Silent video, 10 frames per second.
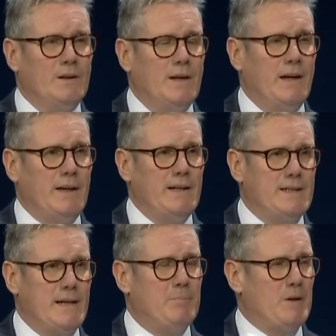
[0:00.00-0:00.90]
there
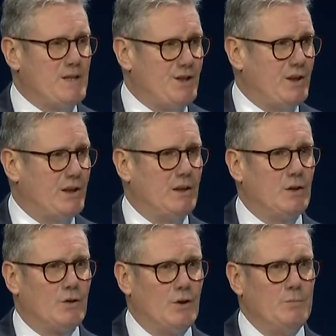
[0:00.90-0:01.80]
is a particular
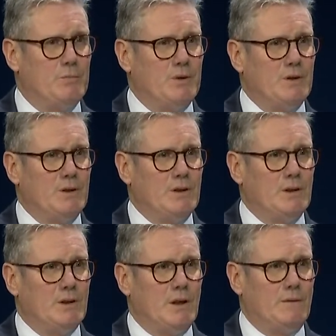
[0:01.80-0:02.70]
group
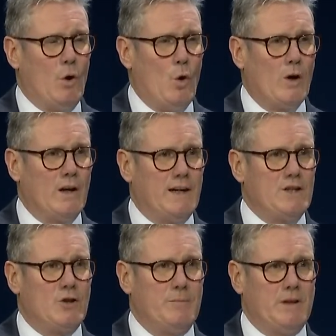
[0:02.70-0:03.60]
of
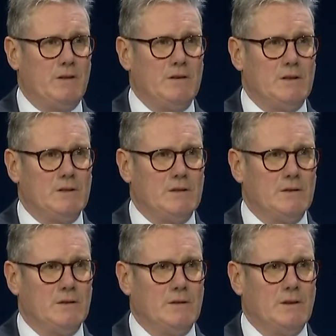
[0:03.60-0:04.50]
organized criminals
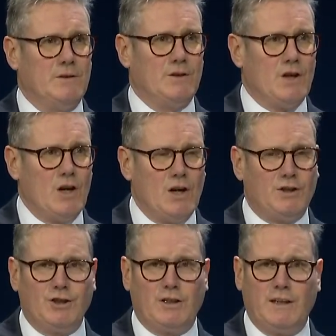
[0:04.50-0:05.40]
that
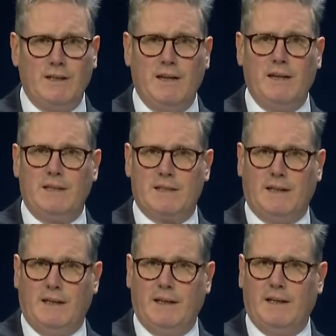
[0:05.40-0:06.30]
urgently need to
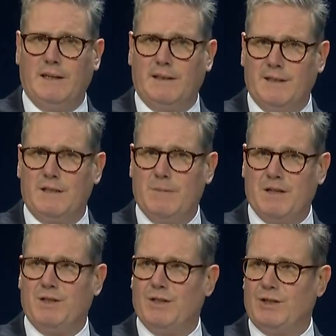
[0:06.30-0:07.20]
hear this
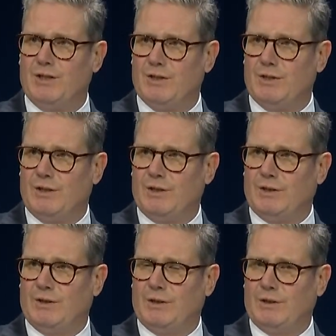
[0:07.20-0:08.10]
message.
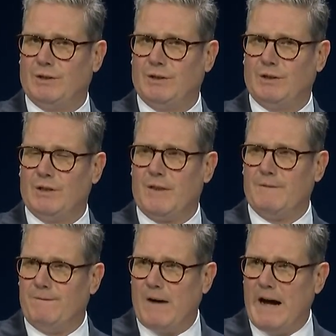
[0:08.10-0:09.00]

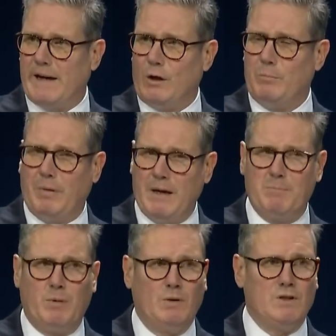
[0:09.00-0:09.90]
The vile
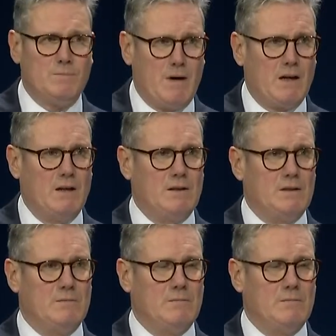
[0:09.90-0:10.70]
people smugglers